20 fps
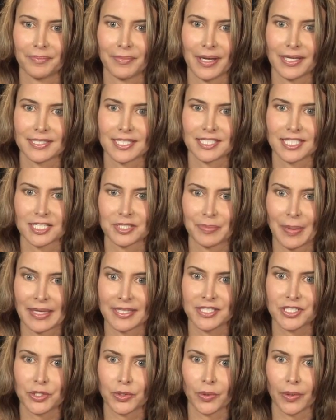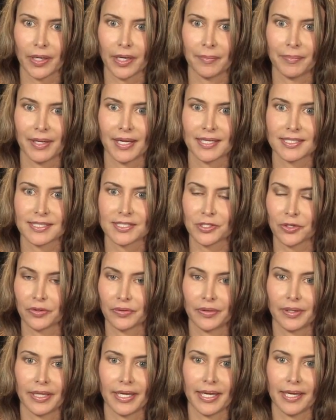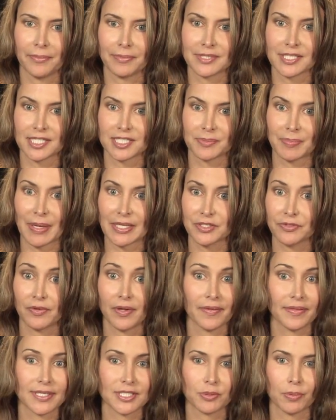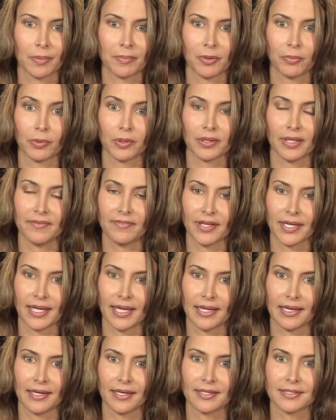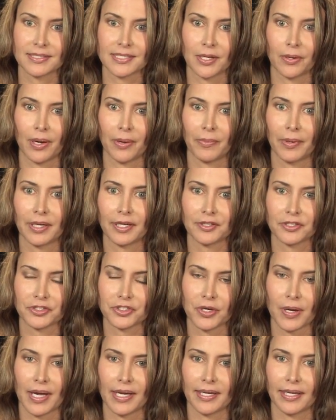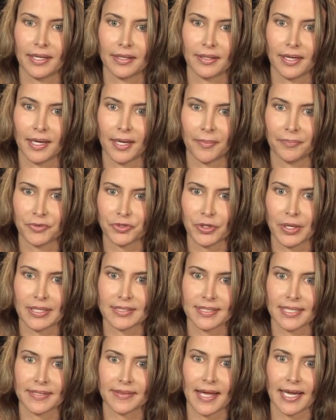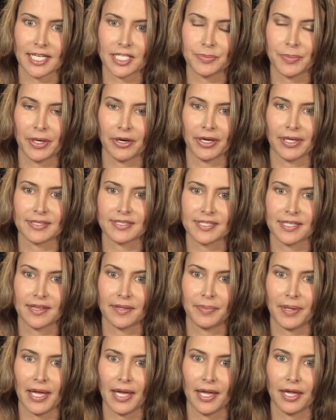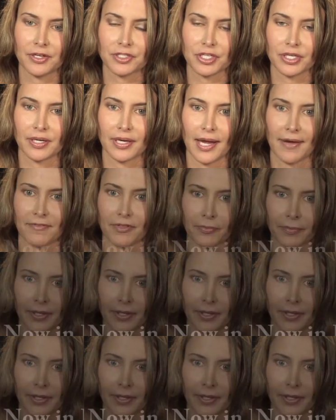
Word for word: as a suspense story, because certainly it was suspenseful that these women were living it. So I wanted to try to translate that experience to the page and have the